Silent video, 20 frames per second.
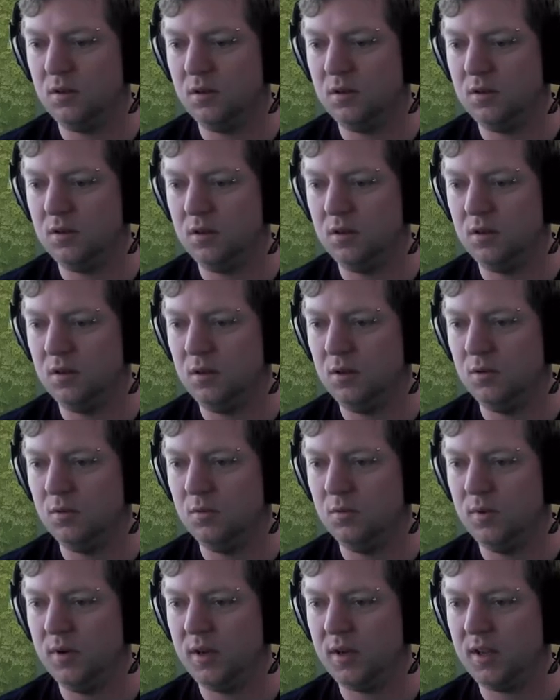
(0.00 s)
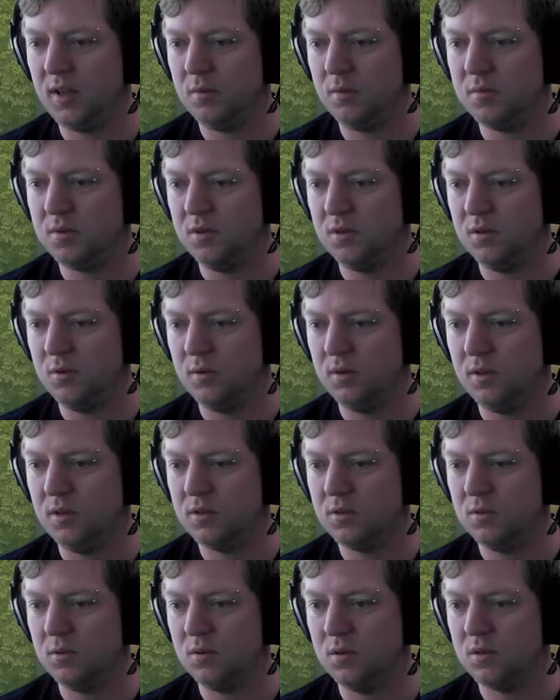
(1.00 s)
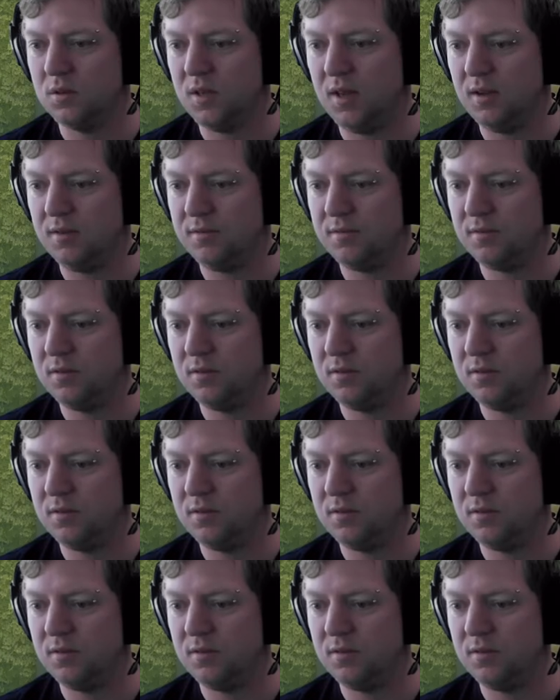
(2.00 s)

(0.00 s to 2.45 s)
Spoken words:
galoot when it comes to doing this sort of stuff.